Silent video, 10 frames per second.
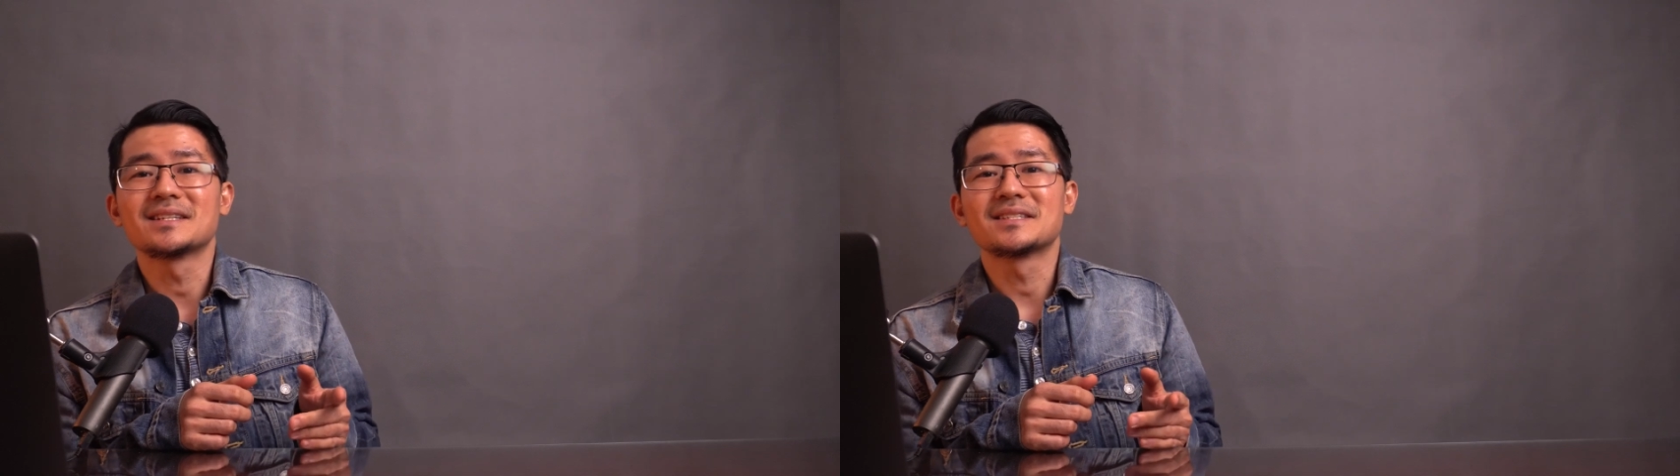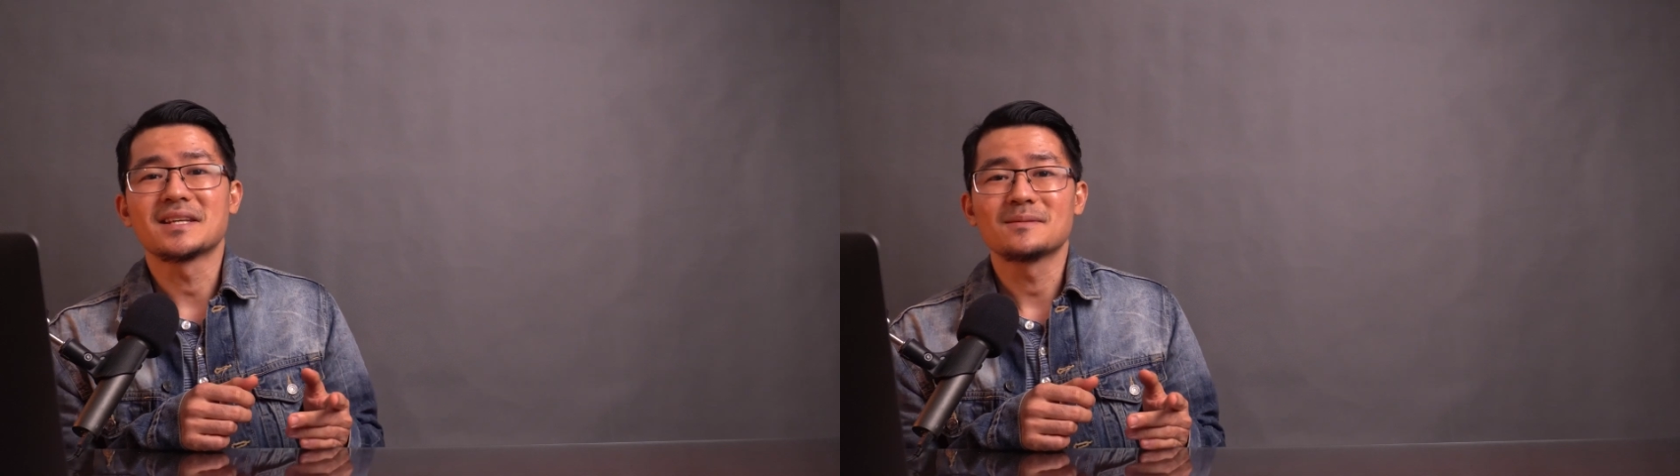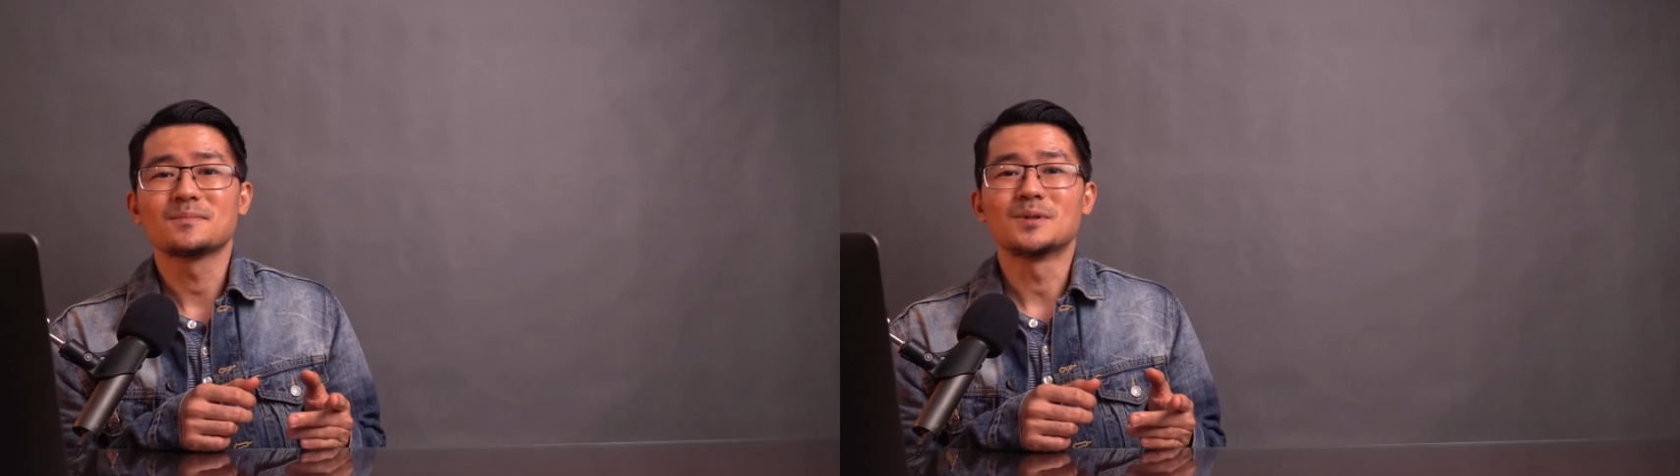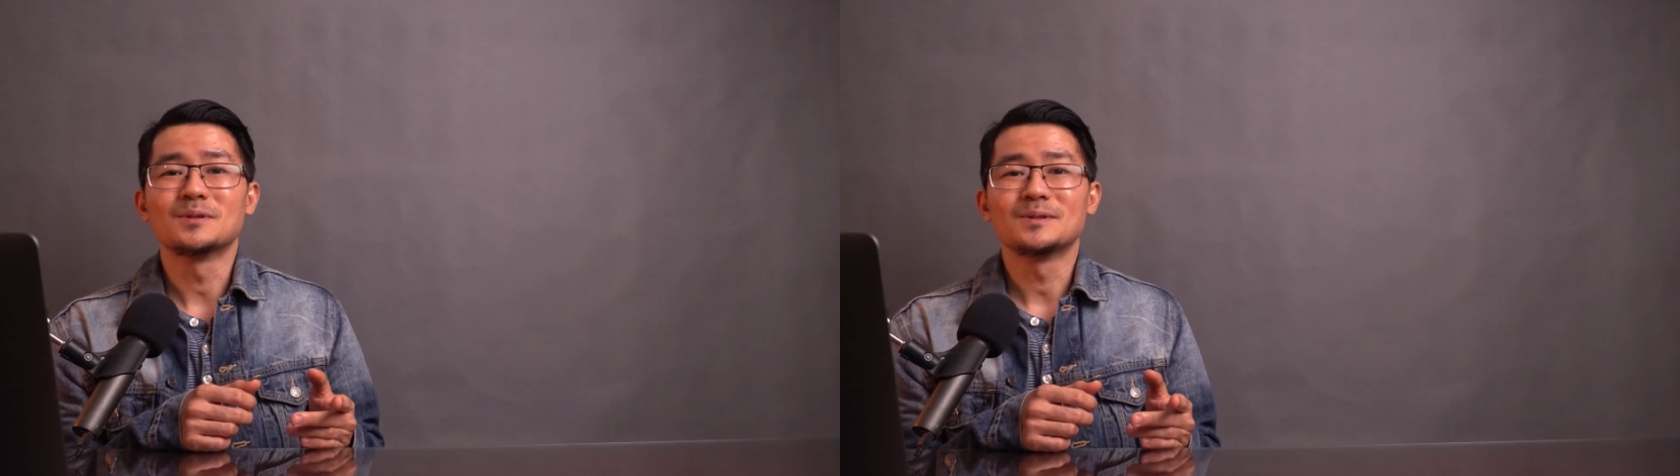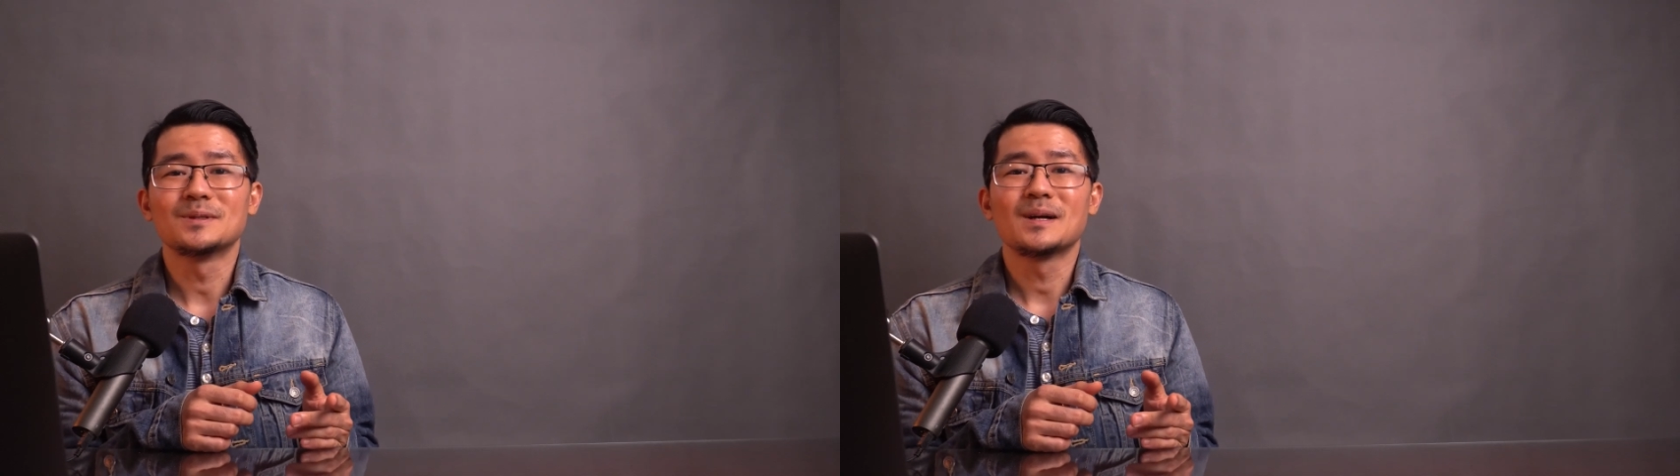an
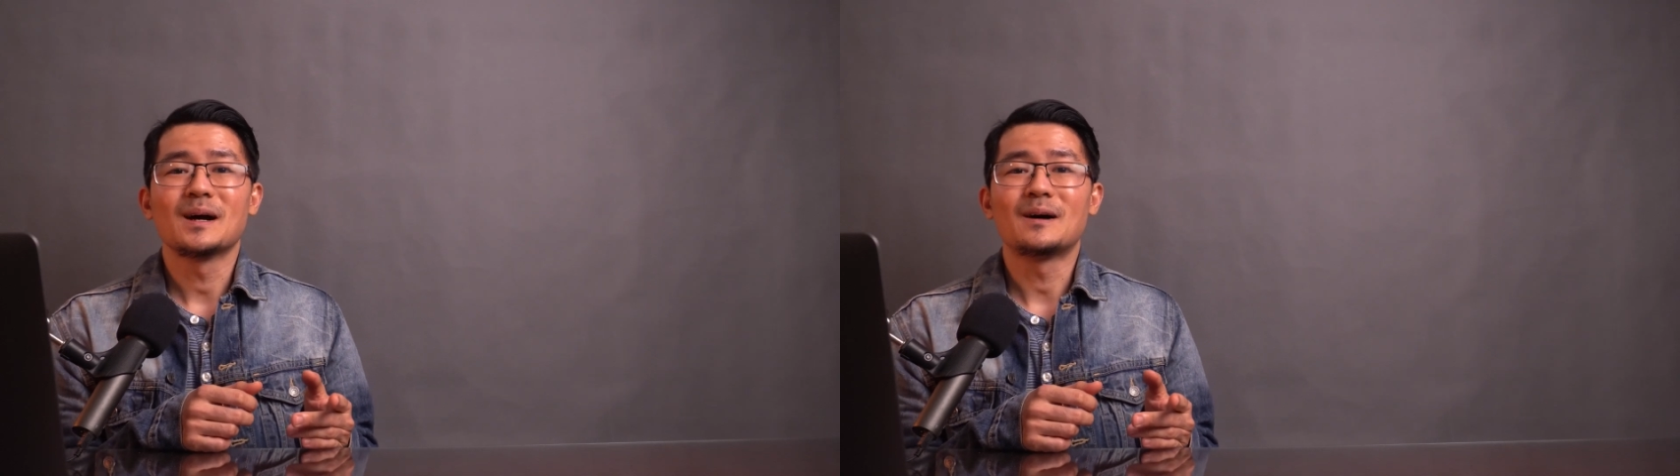example